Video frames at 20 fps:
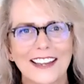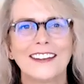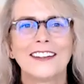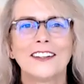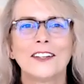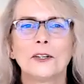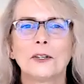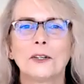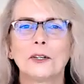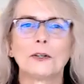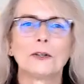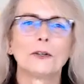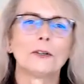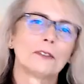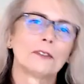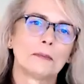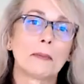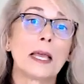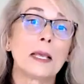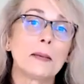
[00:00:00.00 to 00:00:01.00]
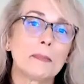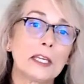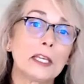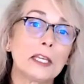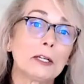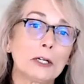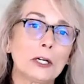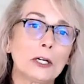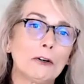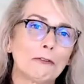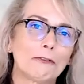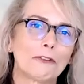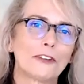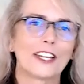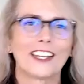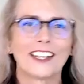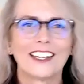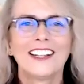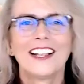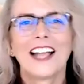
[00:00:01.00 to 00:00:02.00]
or maybe your
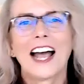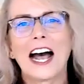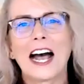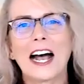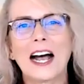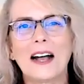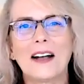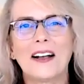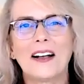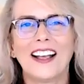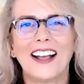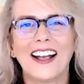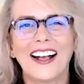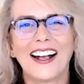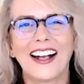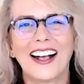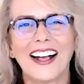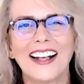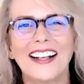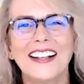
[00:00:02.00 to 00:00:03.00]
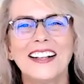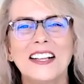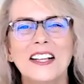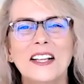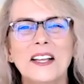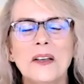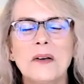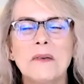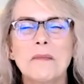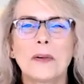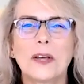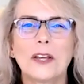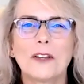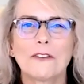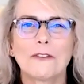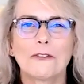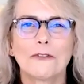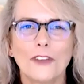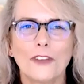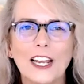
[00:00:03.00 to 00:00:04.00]
coffee. Uh, But
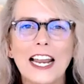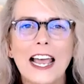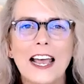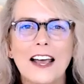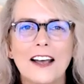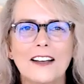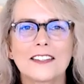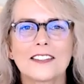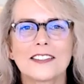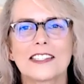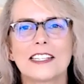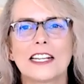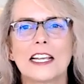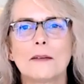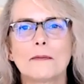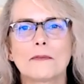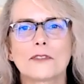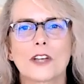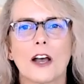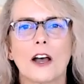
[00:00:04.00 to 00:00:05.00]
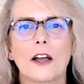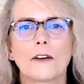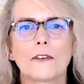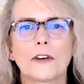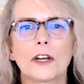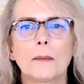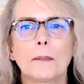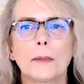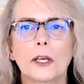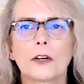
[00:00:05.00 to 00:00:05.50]
fill out a sleep diary, because